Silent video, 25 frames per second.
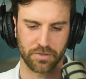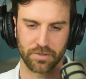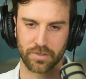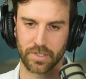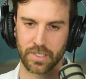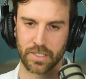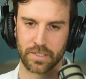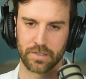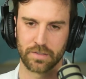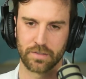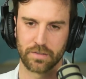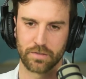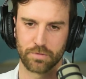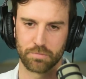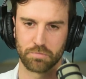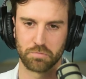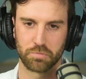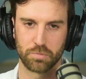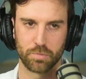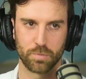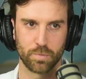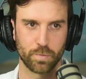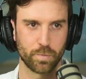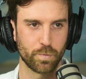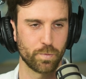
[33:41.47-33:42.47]
And
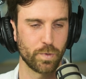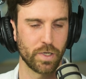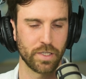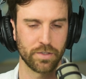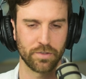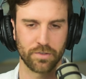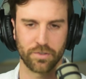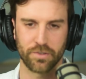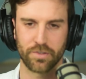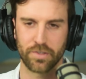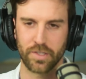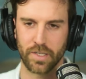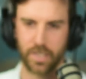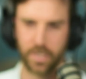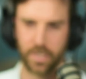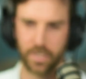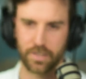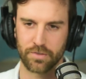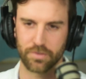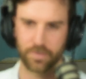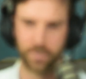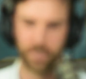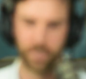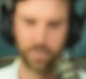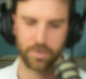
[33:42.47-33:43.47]
as
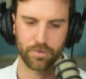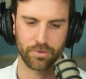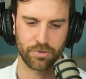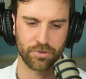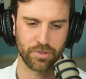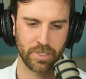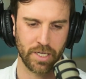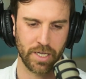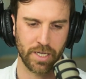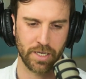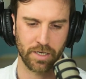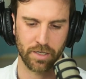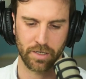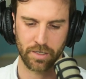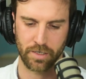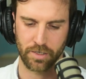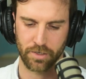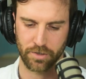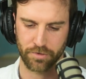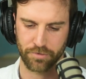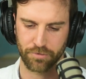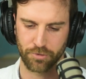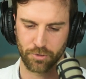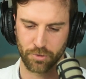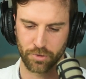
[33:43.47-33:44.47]
I was saying, I
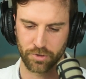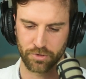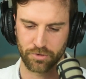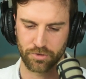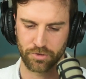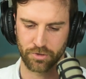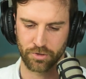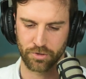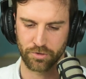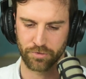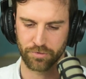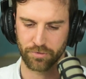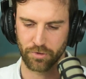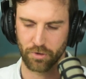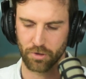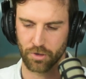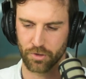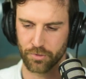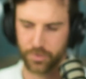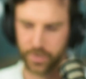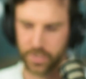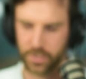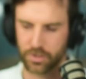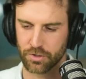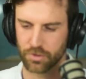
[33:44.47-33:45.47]
look forward to
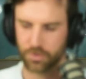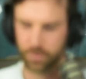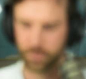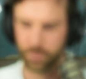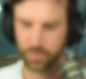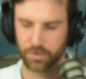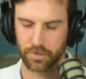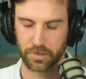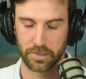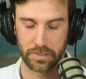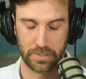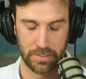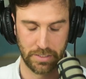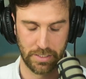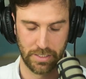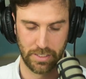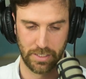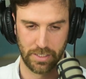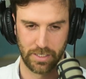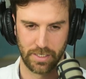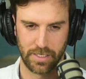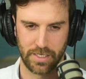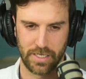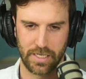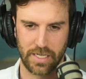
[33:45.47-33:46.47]
following your
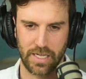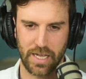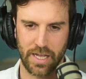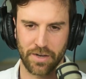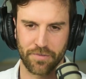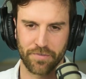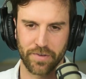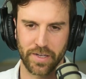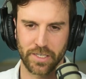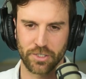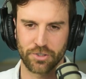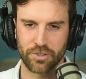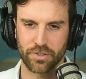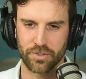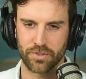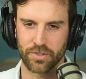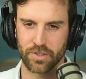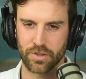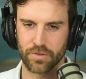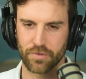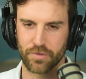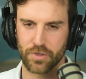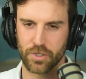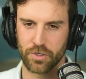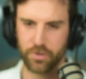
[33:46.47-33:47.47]
adventures in the
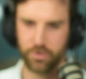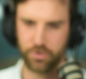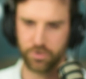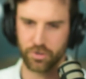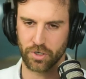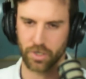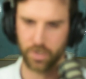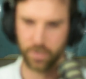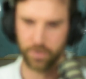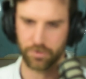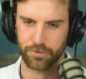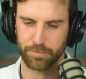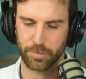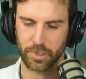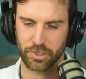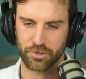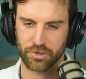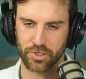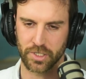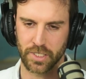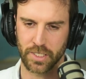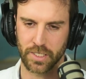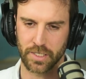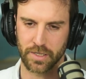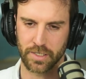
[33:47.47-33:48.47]
future,
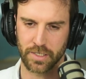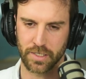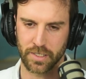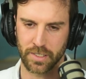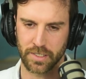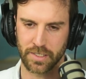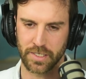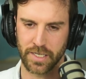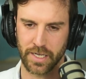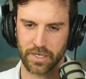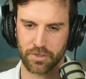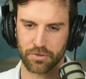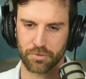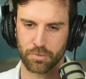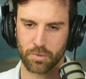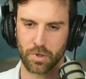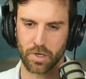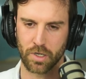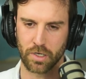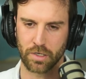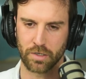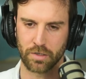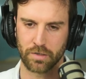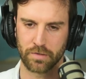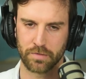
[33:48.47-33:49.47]
especially the next
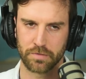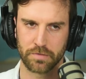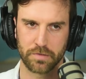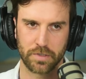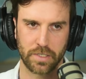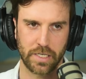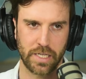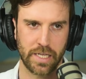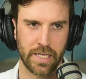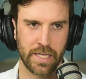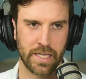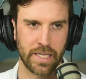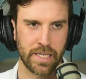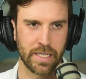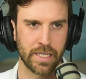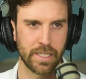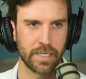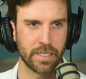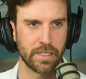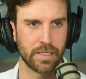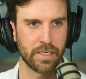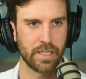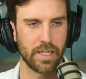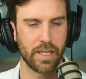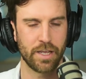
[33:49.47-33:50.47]
one
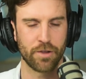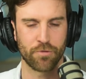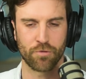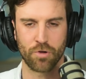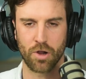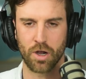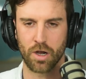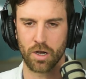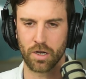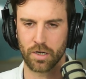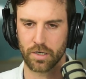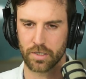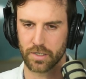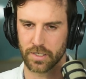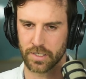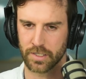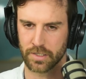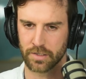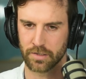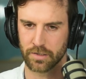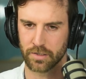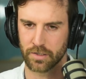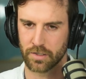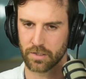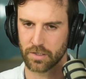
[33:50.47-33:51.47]
in Iraq
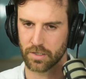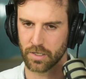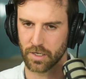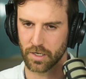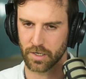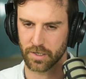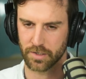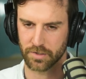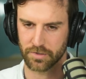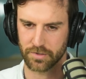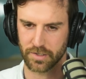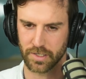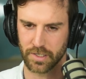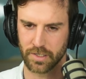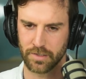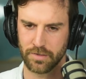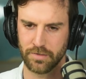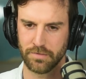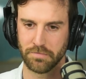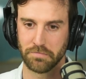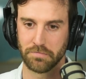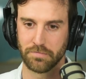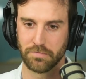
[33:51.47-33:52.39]
and Kyrgyzstan.